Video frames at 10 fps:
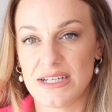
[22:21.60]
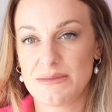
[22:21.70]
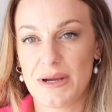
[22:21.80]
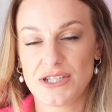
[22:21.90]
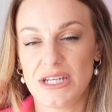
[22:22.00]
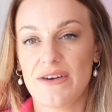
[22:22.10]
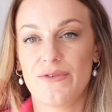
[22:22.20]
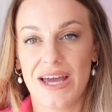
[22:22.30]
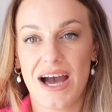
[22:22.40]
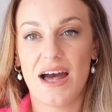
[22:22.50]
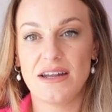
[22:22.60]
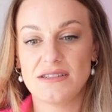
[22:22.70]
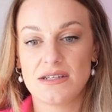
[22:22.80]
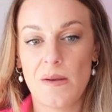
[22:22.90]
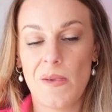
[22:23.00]
especially if we
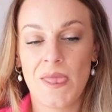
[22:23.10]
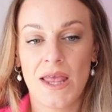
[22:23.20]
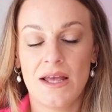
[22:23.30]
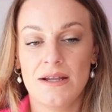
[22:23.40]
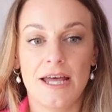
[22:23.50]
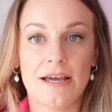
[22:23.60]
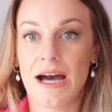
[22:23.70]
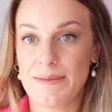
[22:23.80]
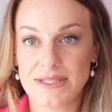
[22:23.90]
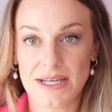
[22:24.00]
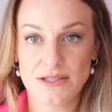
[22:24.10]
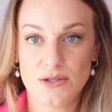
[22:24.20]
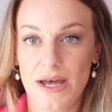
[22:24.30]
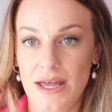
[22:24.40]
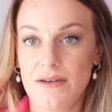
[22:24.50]
aren't, like, I'm a size
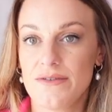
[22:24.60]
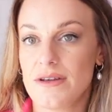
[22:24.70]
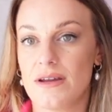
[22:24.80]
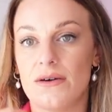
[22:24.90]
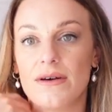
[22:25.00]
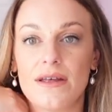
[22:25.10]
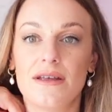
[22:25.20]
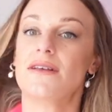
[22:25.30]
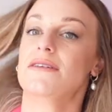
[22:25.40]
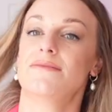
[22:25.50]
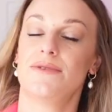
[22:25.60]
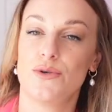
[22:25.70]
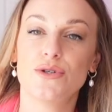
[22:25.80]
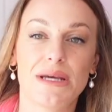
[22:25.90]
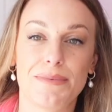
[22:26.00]
12, you know,
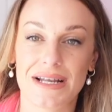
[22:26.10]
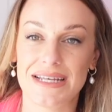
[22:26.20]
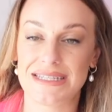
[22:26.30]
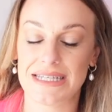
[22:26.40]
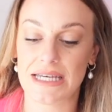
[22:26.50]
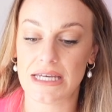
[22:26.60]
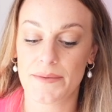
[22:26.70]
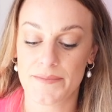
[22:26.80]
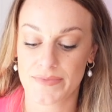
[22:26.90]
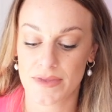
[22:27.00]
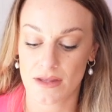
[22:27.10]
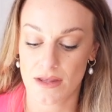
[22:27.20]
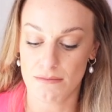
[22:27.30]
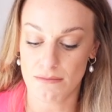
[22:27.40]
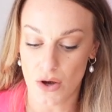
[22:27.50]
you typically see
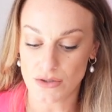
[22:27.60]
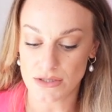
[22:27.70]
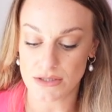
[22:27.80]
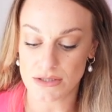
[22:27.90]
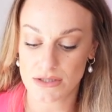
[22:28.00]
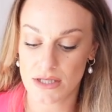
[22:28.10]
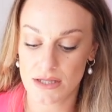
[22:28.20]
models